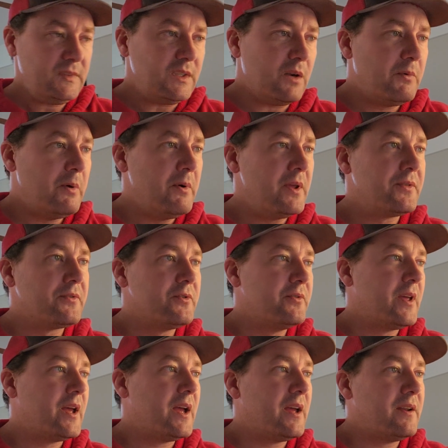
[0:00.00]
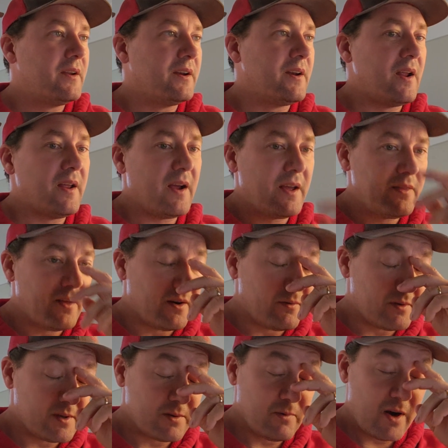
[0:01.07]
we went through that, and I thought it
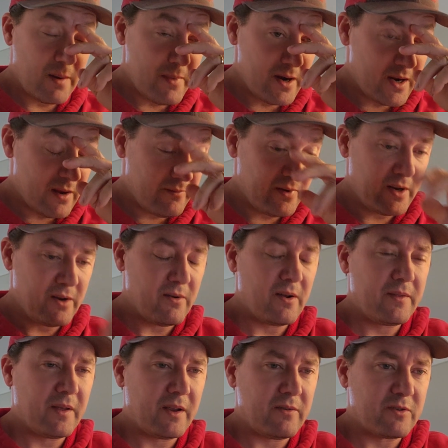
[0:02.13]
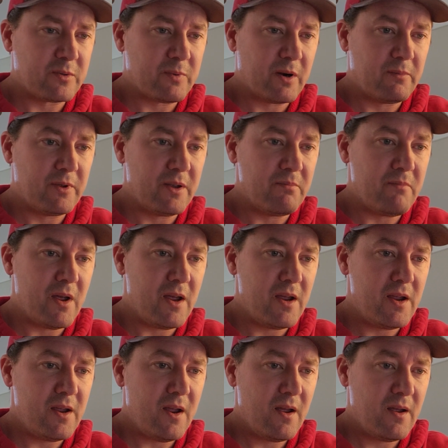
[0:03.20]
was, when I made that video, I think it was probably in
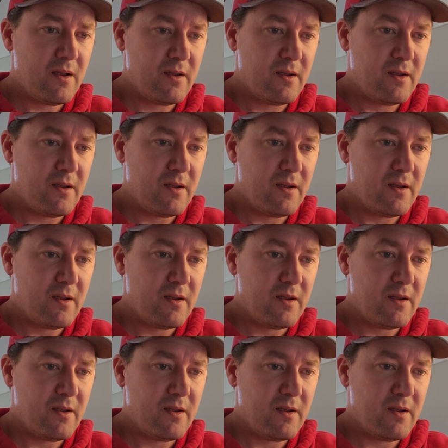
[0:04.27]
May.